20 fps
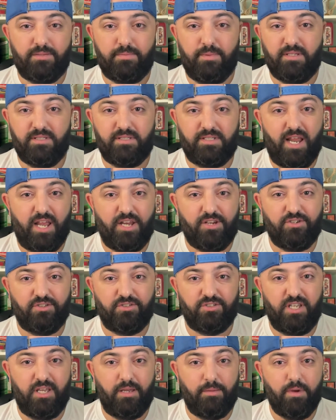men's national
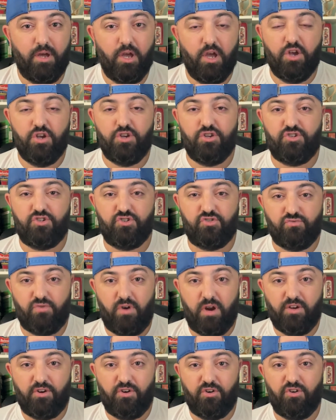team
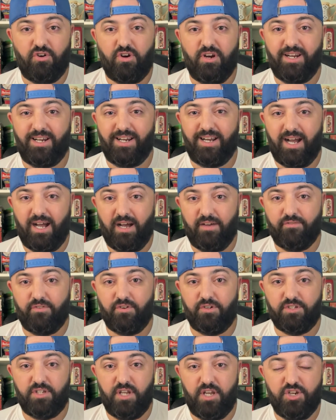striker
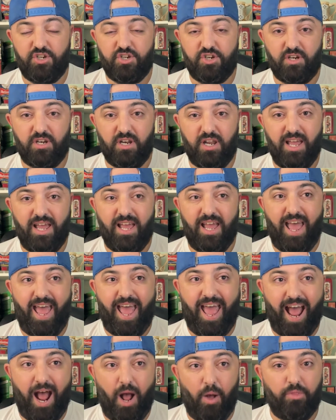conversation
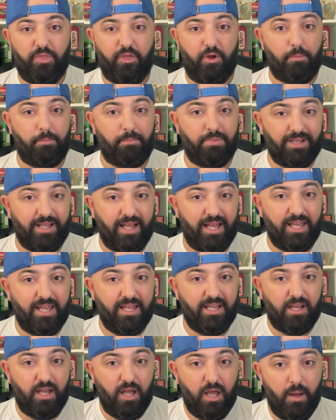out there
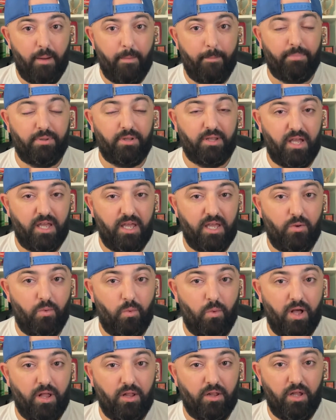playing
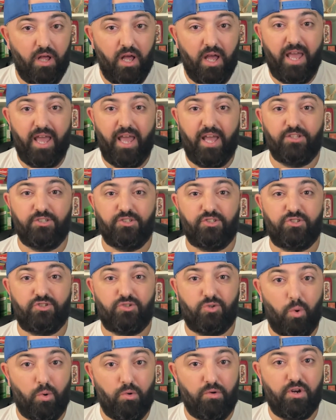well, and
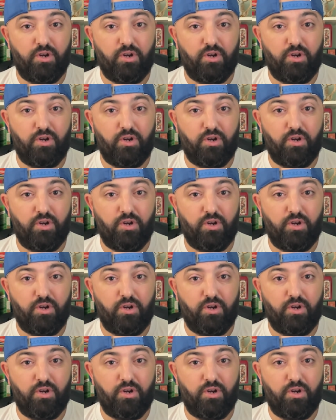scoring